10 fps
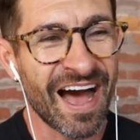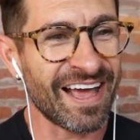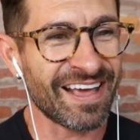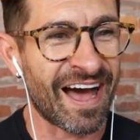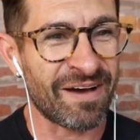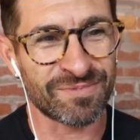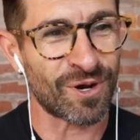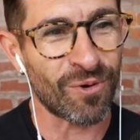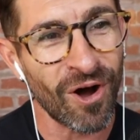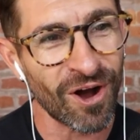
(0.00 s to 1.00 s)
I'm
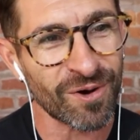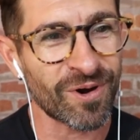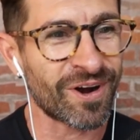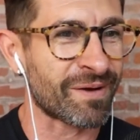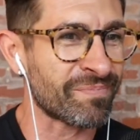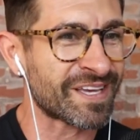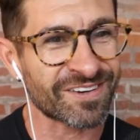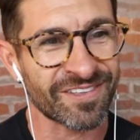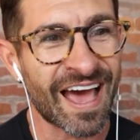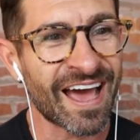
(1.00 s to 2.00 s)
so awkward, I'm
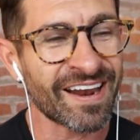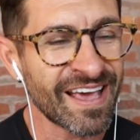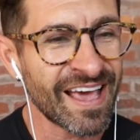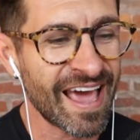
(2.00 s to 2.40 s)
this or that.